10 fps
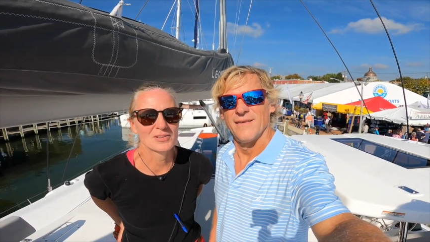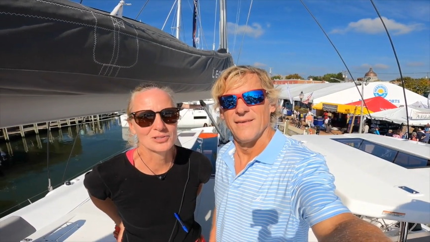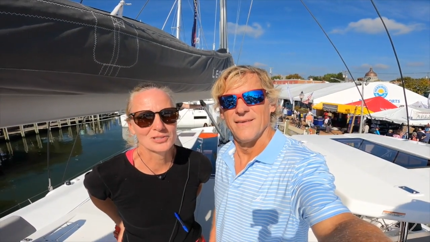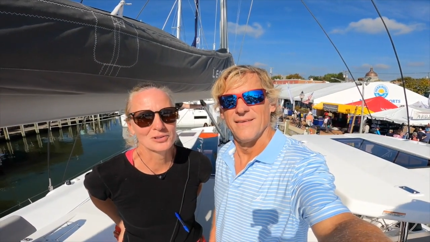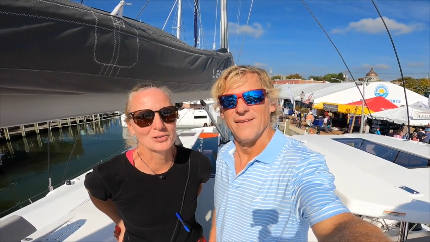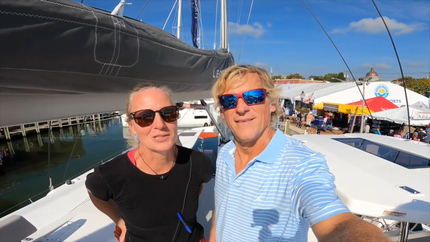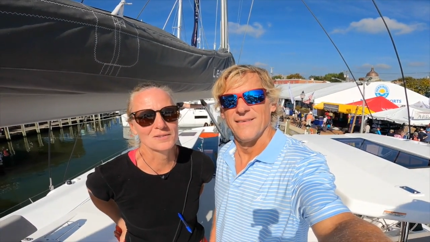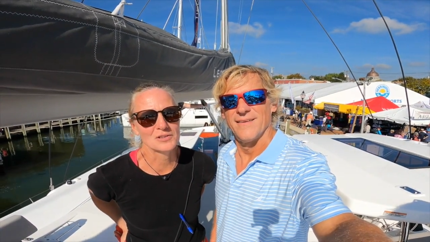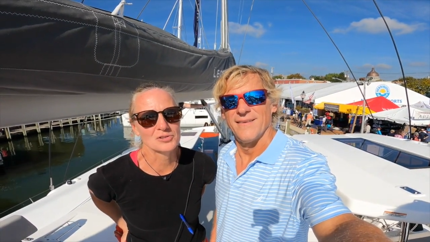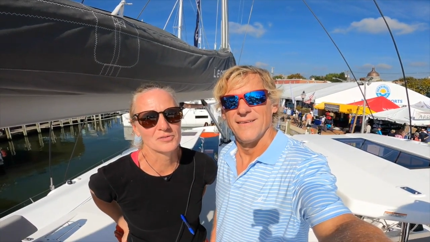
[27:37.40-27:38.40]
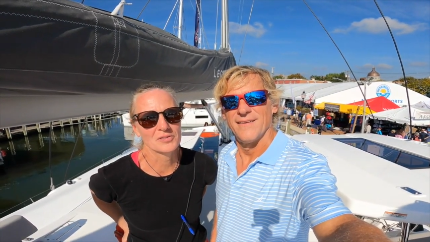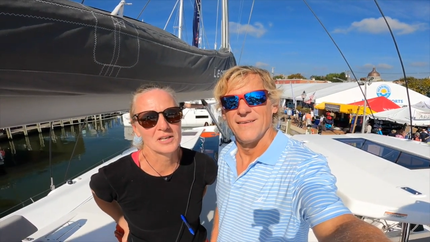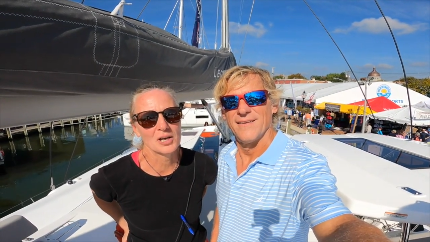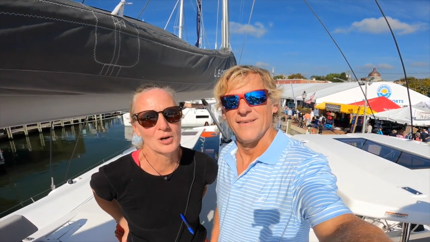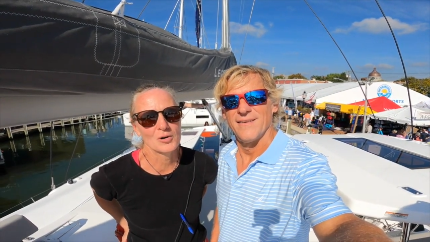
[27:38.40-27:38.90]
Speaker 1: They're still using
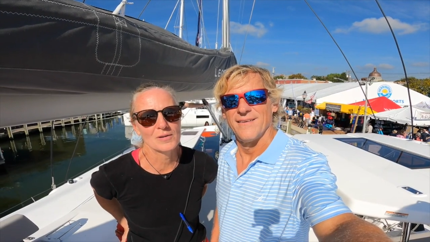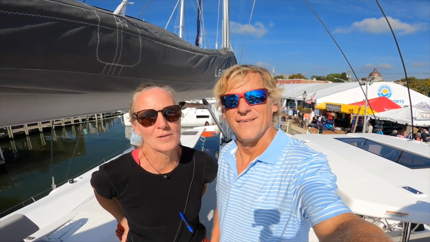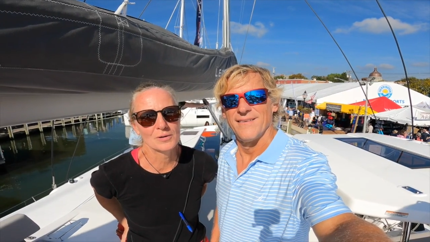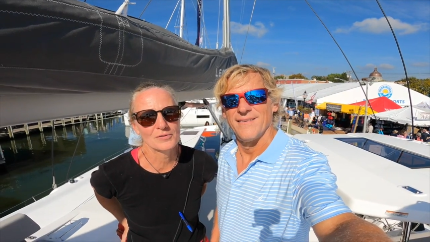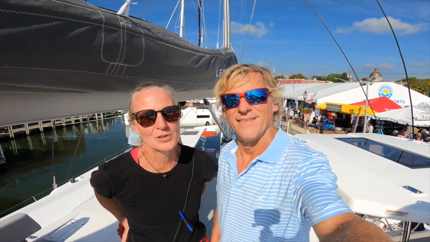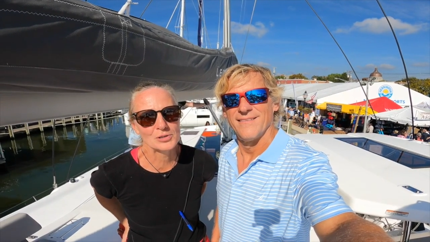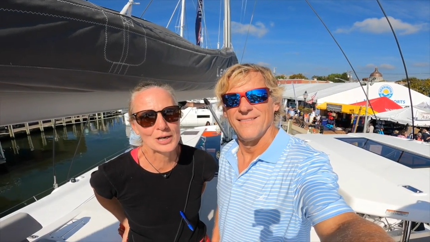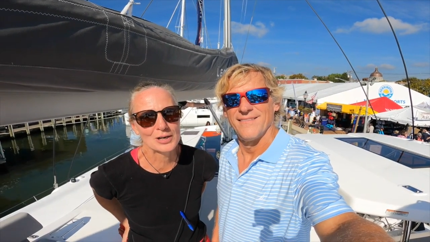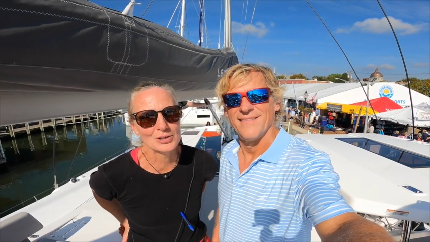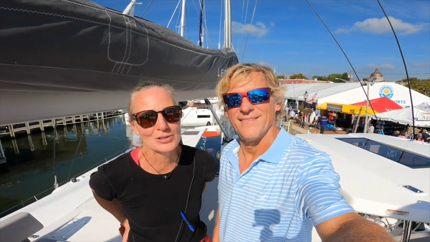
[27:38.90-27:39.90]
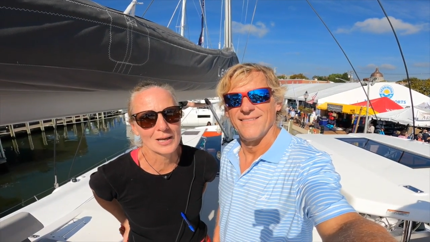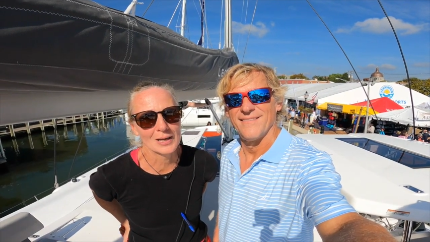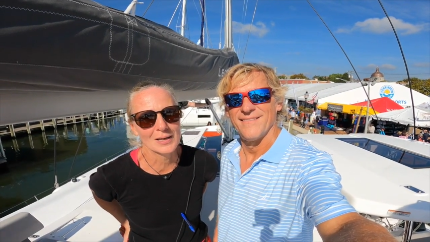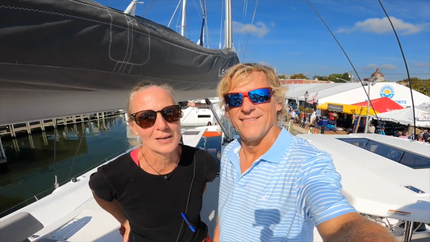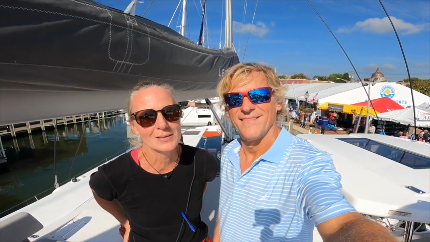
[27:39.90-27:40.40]
Vitrifrigo refrigerators
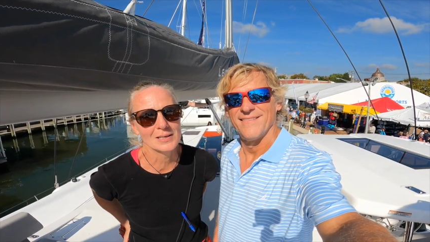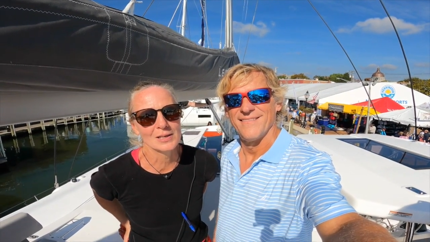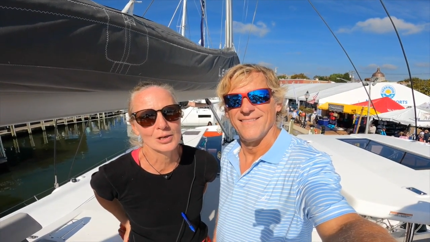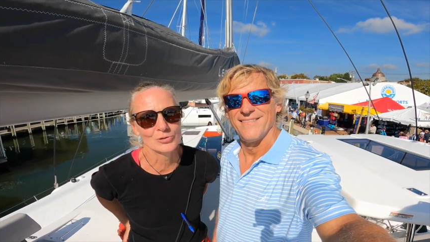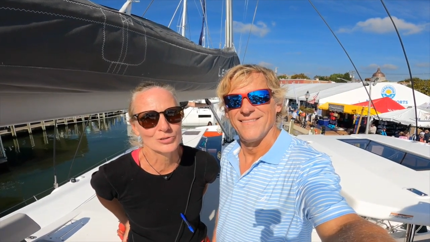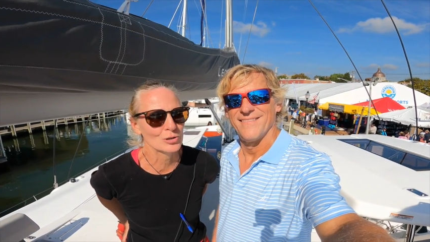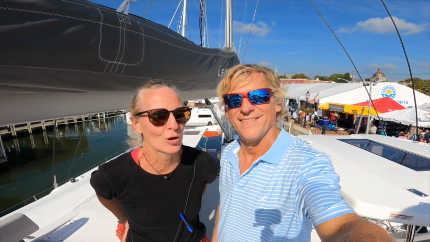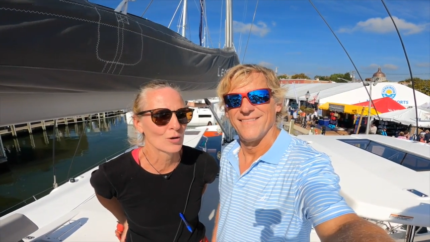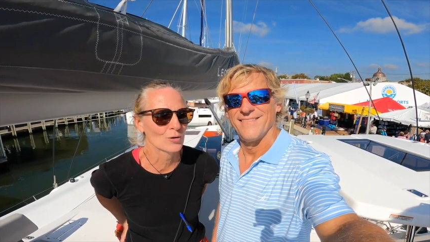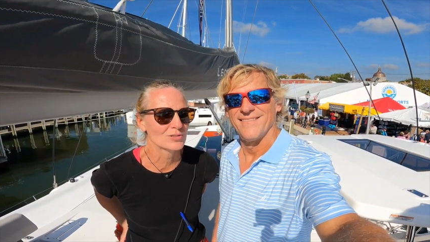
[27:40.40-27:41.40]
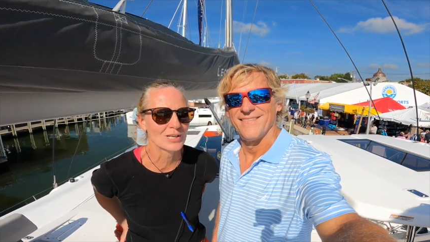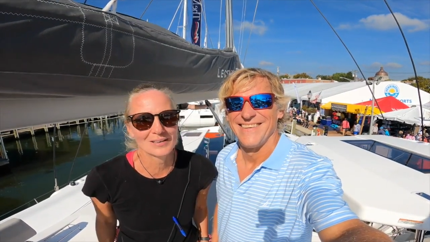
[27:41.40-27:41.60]
and Eno stoves.